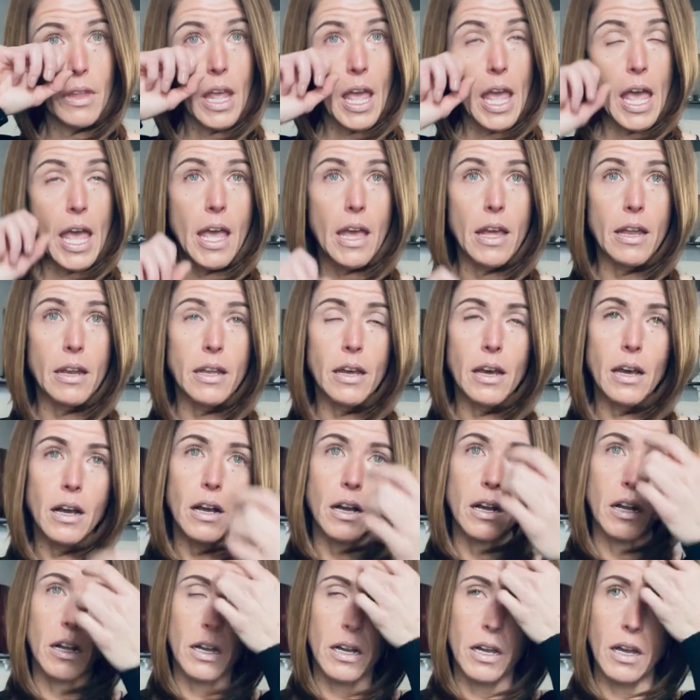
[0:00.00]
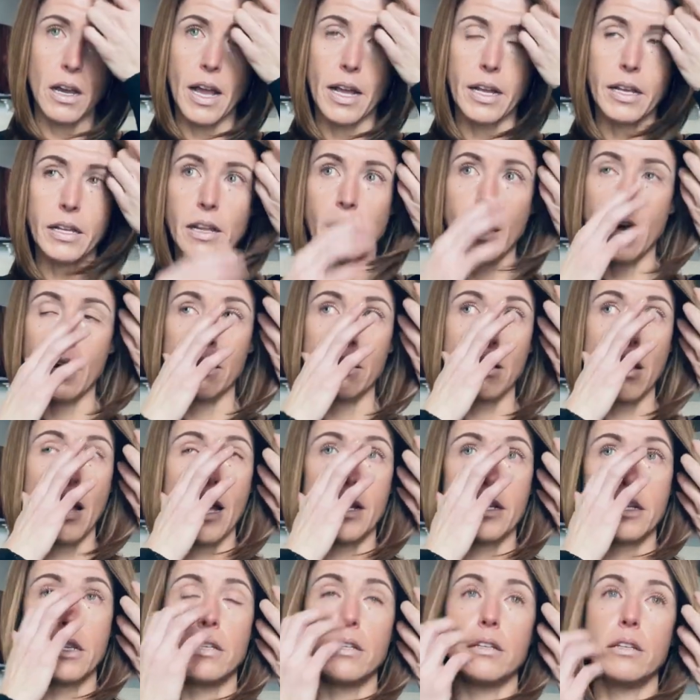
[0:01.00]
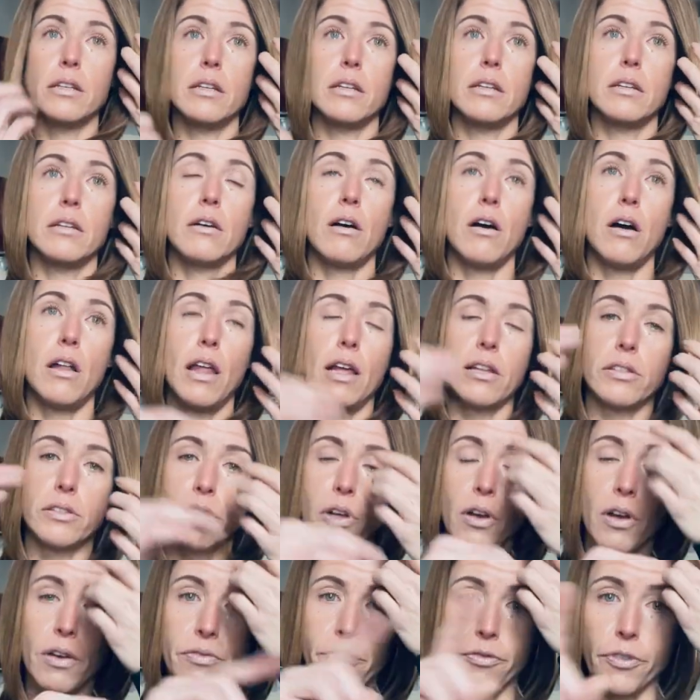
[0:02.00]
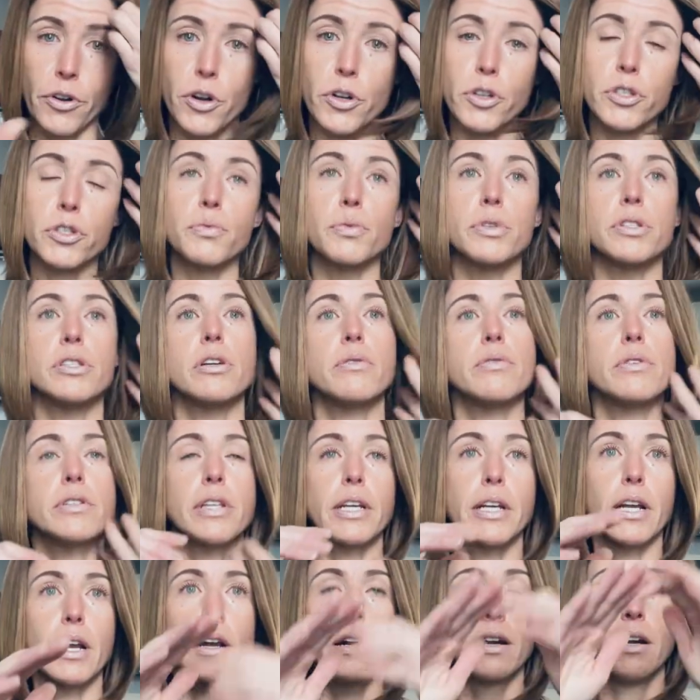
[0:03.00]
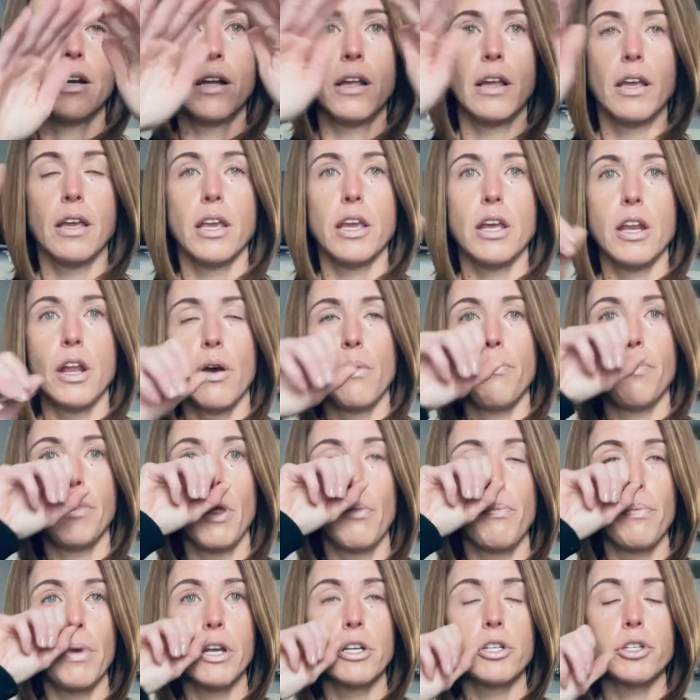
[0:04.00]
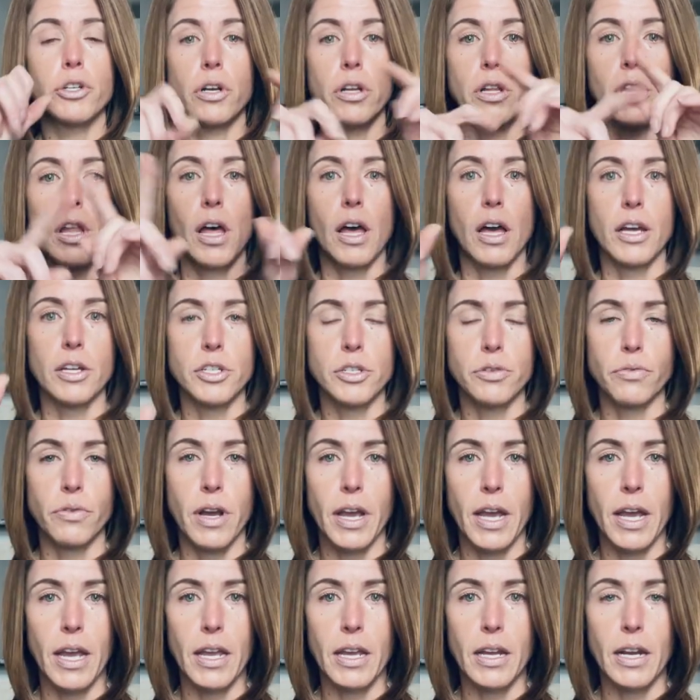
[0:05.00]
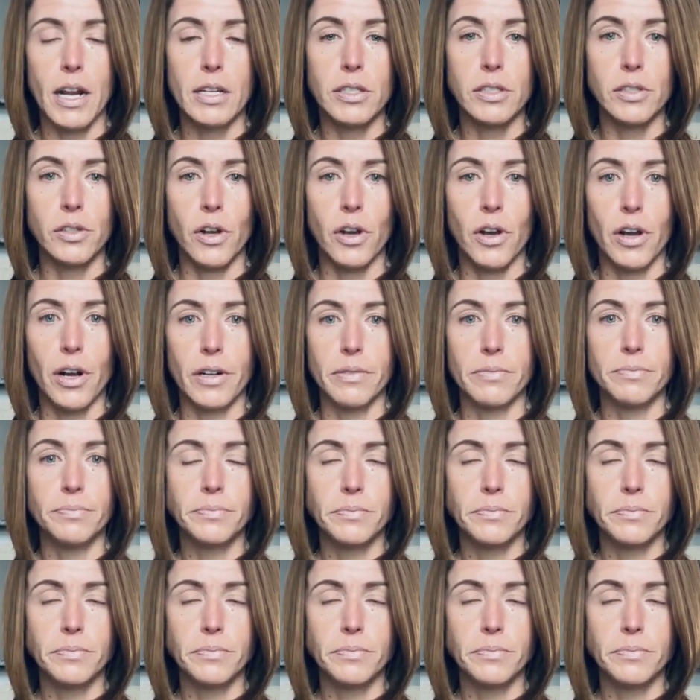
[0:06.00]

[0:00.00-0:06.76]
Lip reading: And I didn't, all I saw at first was there was like a, you know, a little picture collage, right? And I saw,